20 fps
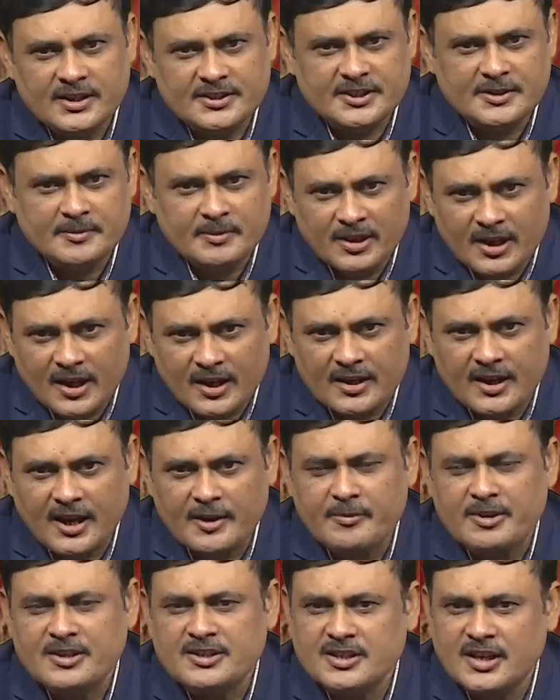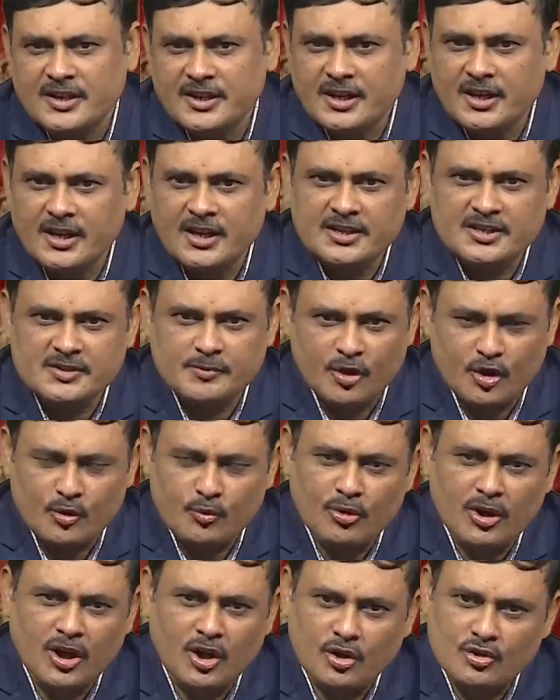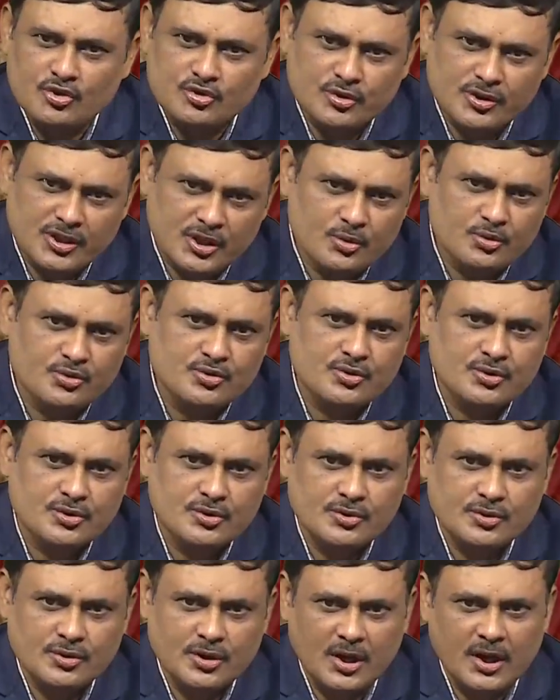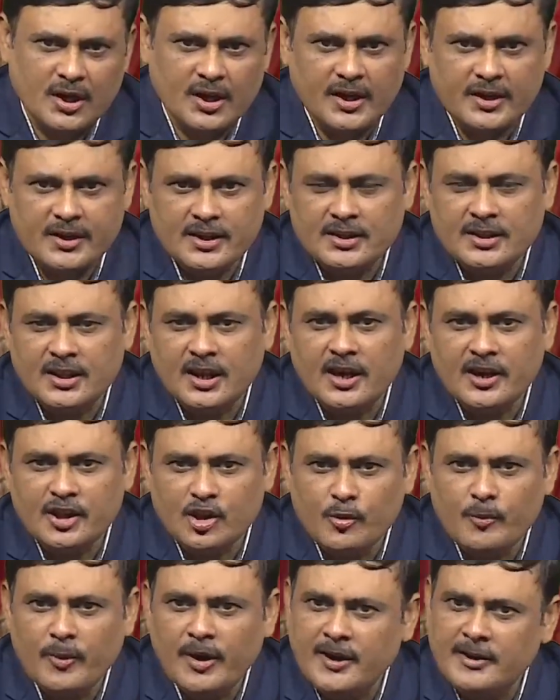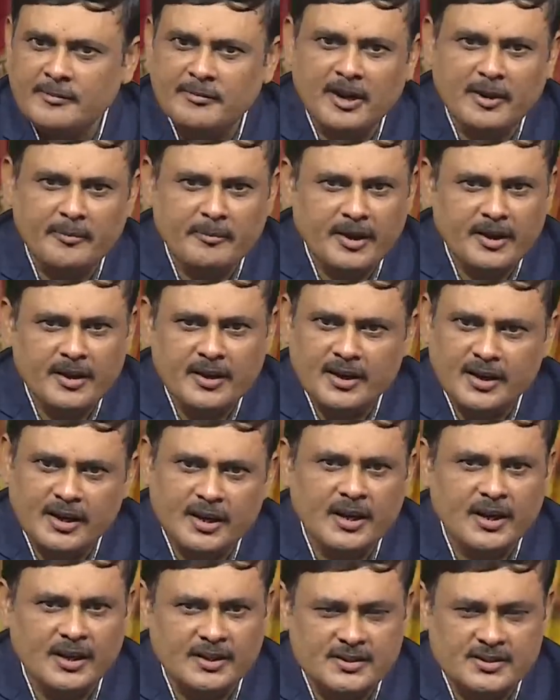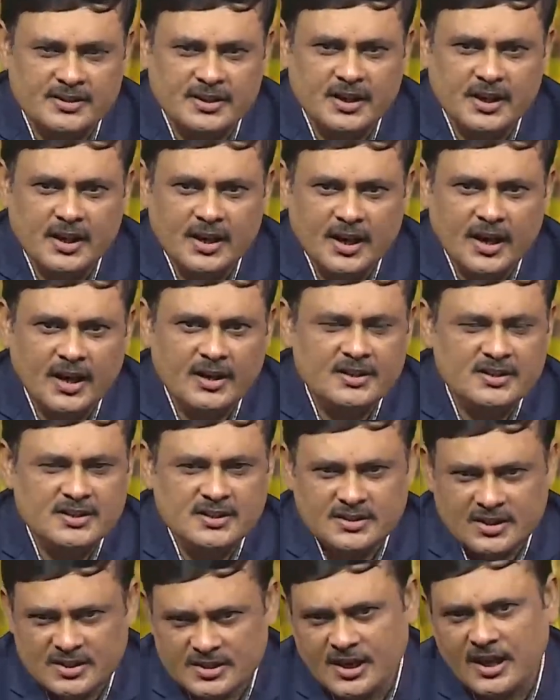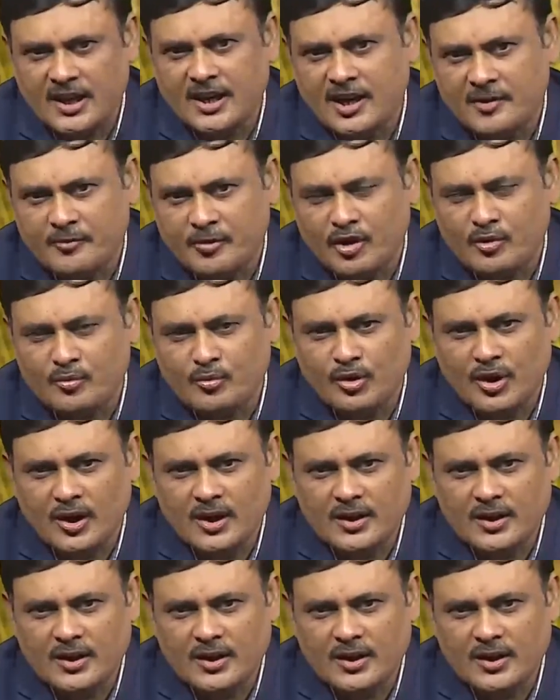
similar dimension index formula also used in the Human Development Index, and this is the standard formula,